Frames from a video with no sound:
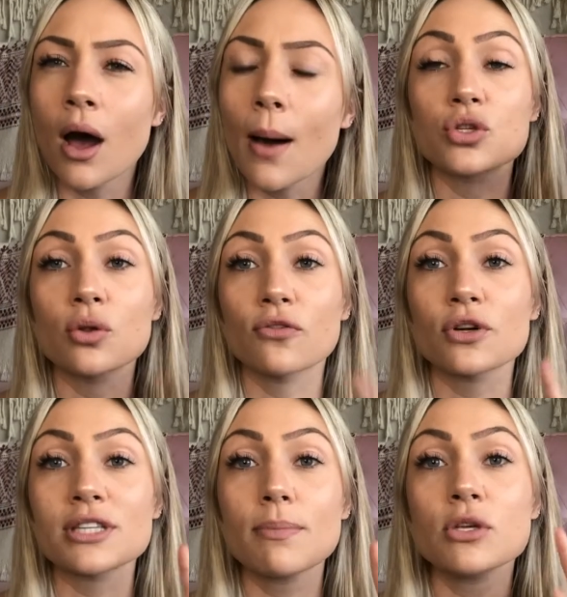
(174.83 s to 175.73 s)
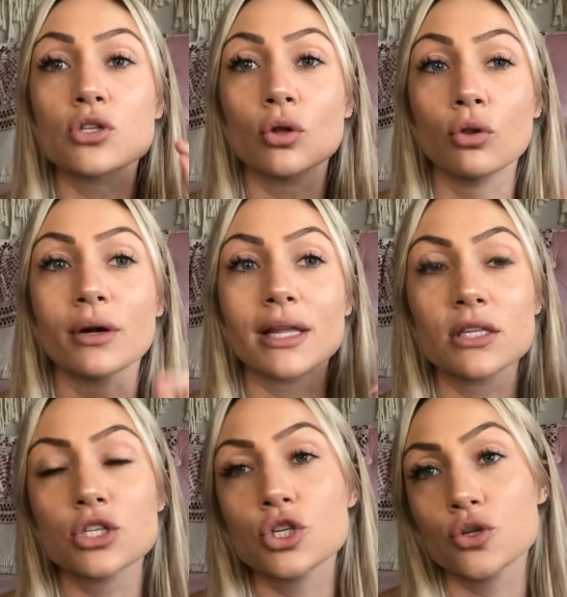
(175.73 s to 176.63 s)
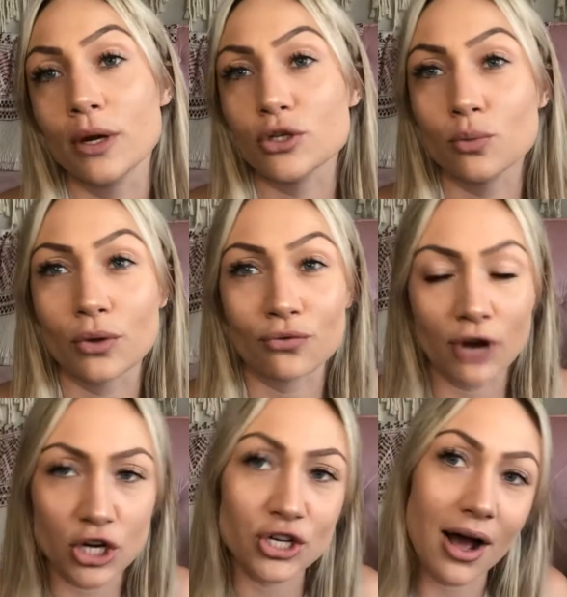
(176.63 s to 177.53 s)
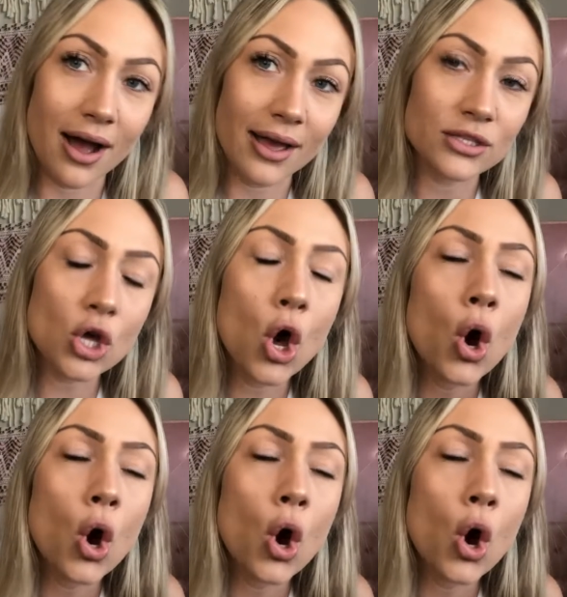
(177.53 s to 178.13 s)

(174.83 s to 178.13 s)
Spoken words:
So the first step is to look at the situation with fresh eyes.